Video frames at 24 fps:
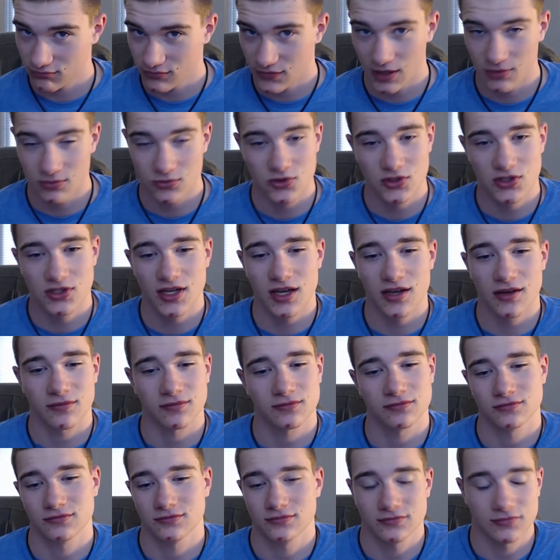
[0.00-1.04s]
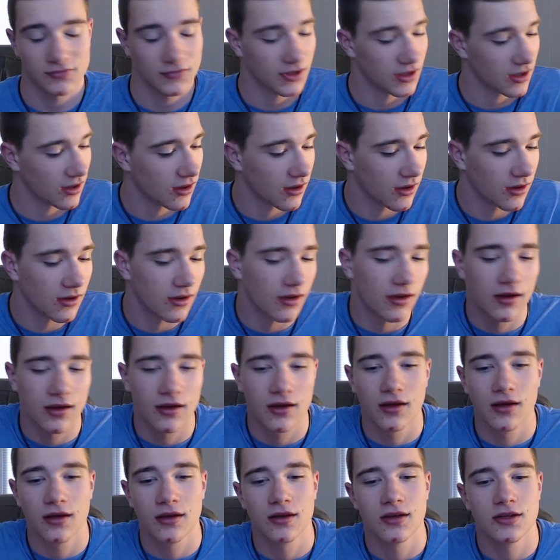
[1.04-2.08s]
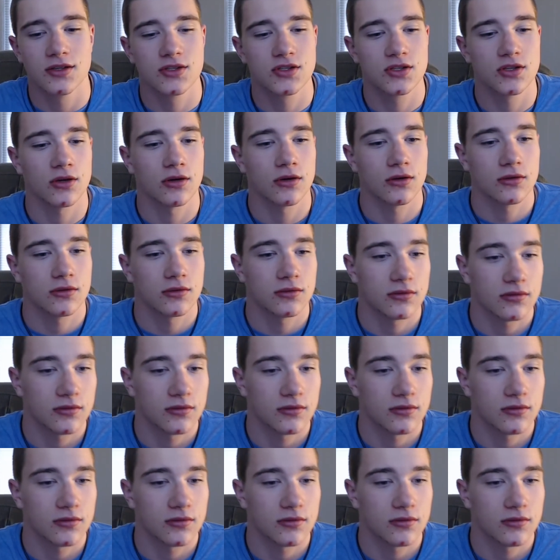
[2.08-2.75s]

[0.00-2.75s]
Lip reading: I'm just saying. So,